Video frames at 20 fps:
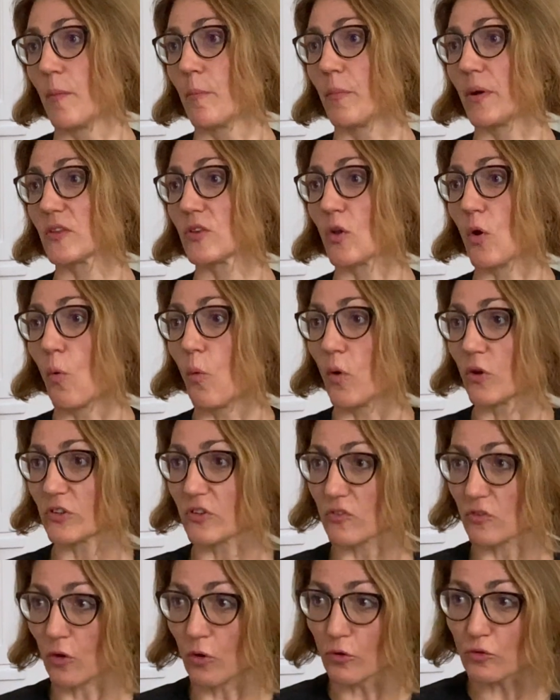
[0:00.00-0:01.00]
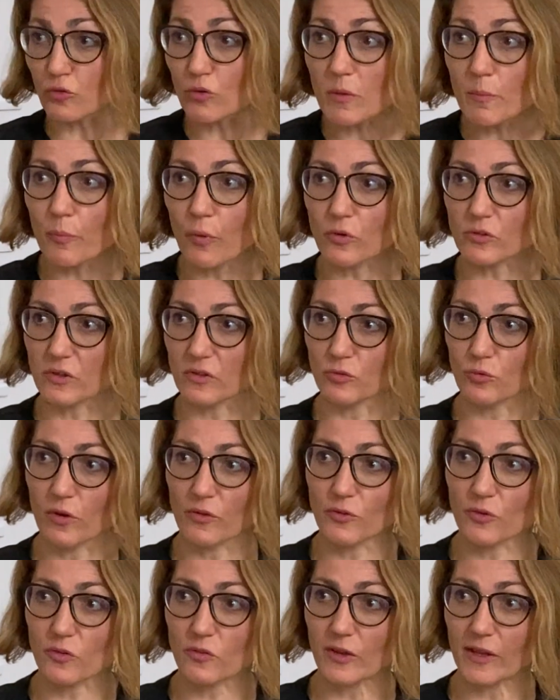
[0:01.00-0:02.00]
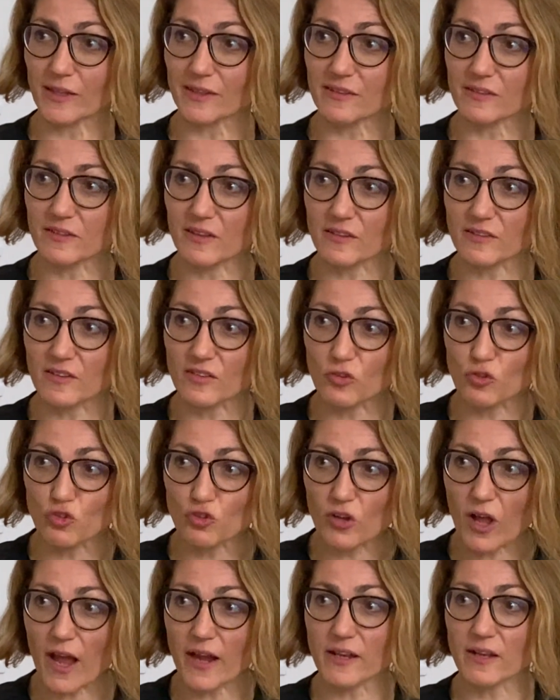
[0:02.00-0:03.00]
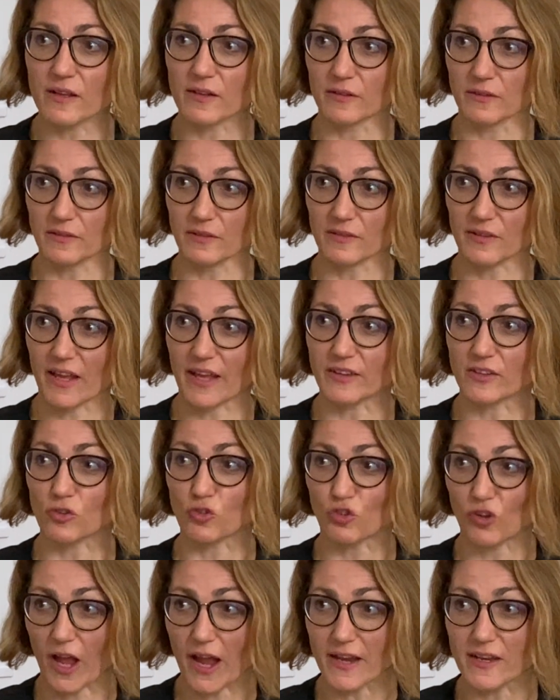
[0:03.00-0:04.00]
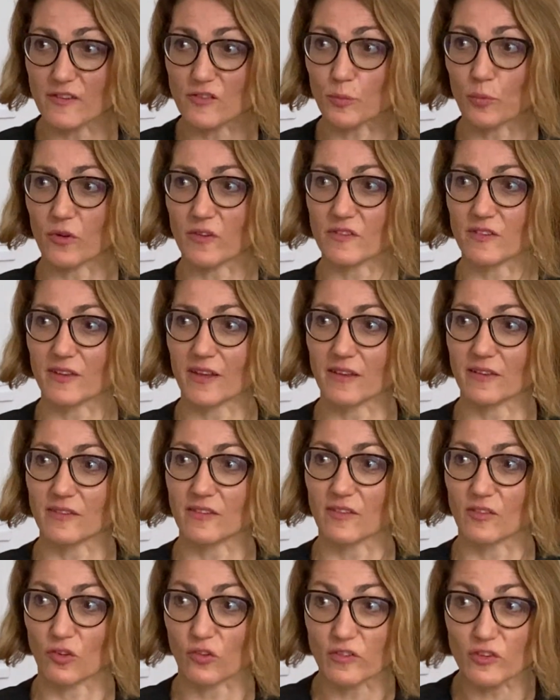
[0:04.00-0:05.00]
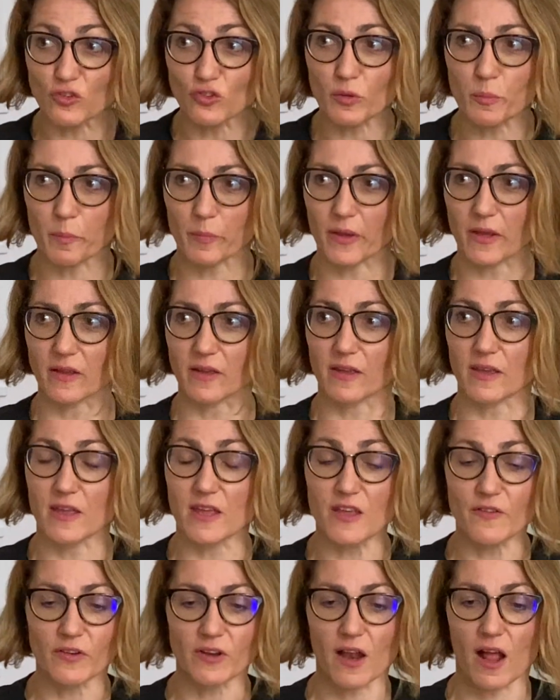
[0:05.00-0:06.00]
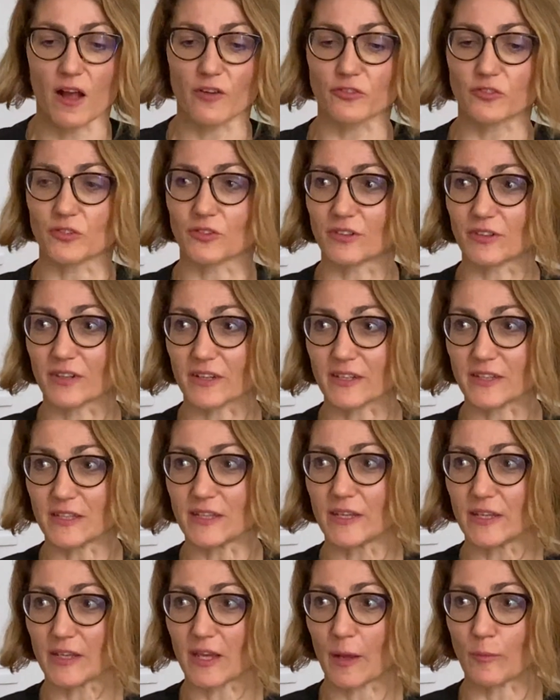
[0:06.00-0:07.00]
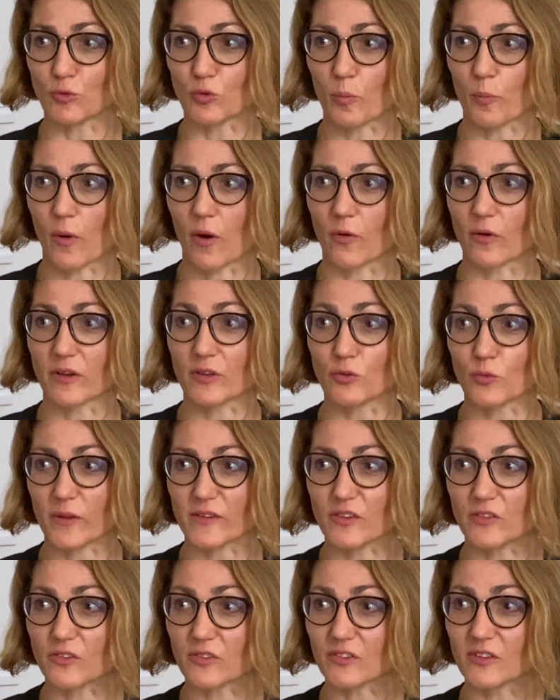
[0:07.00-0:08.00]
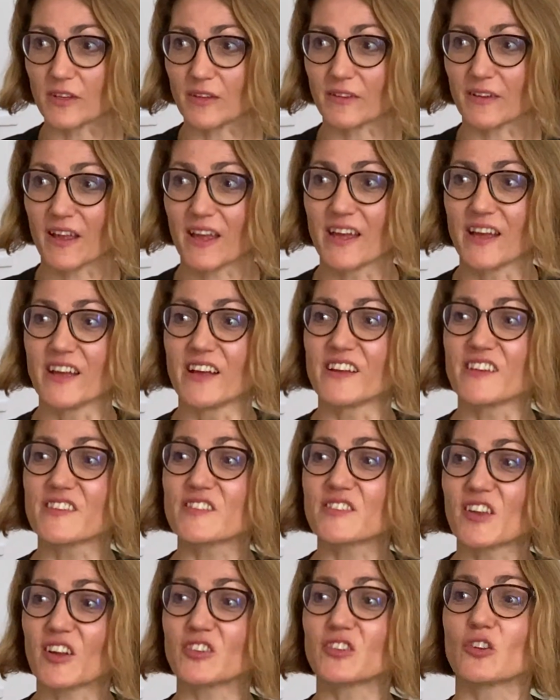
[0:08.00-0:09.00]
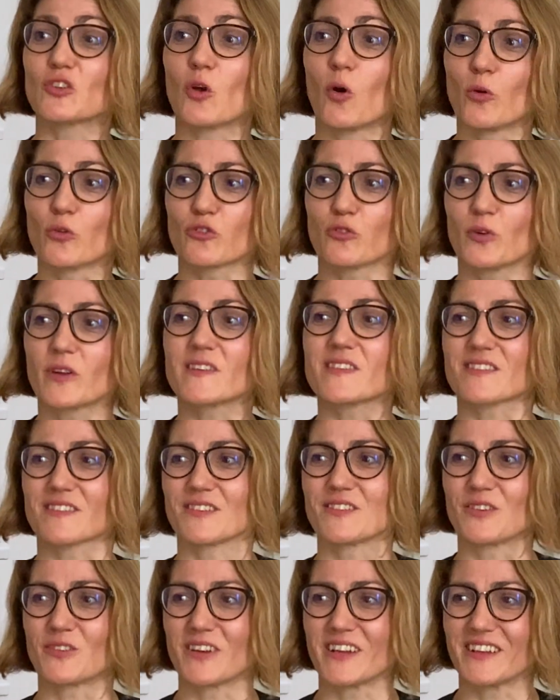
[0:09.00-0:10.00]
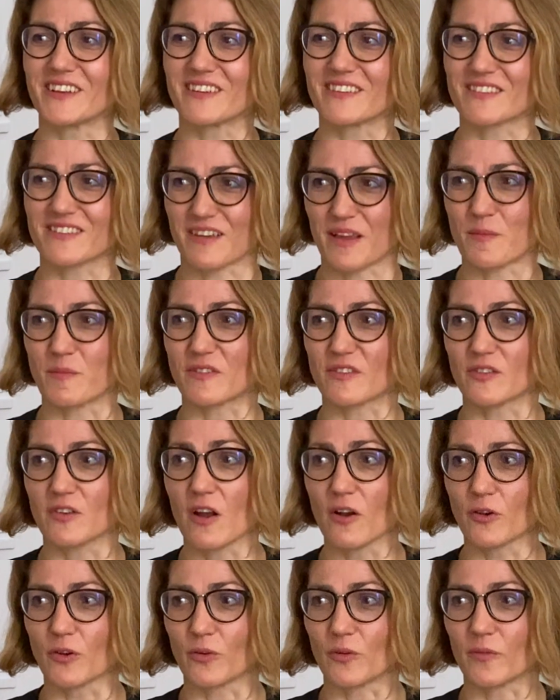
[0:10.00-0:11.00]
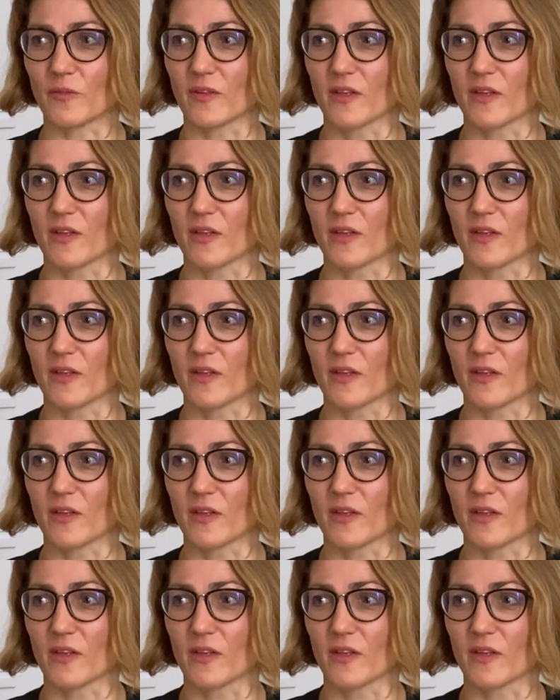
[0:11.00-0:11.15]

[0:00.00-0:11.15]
But what is also important to understand is that China and the Chinese president, Xi Jinping, even after he came to power in 2013, started also considering the same scenario